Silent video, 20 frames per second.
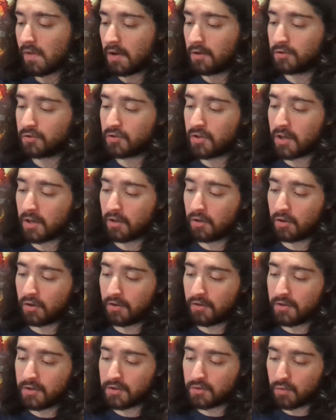Let's take a look
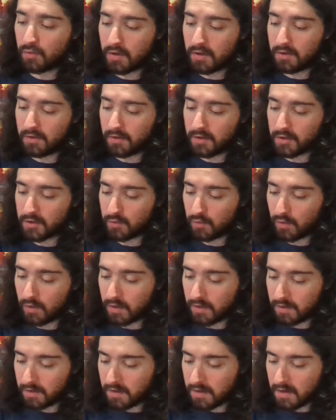at this one. This
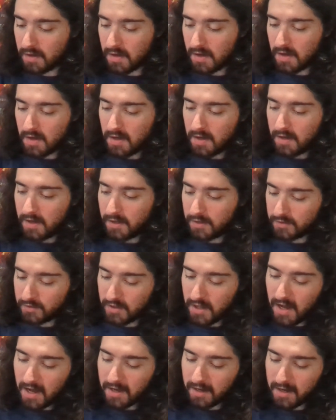one is
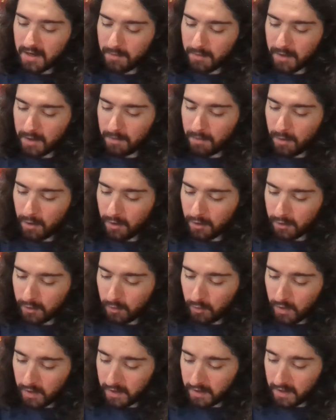not coming apart
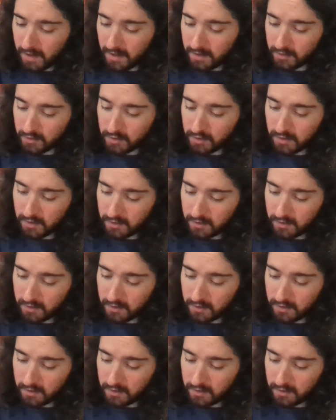quite as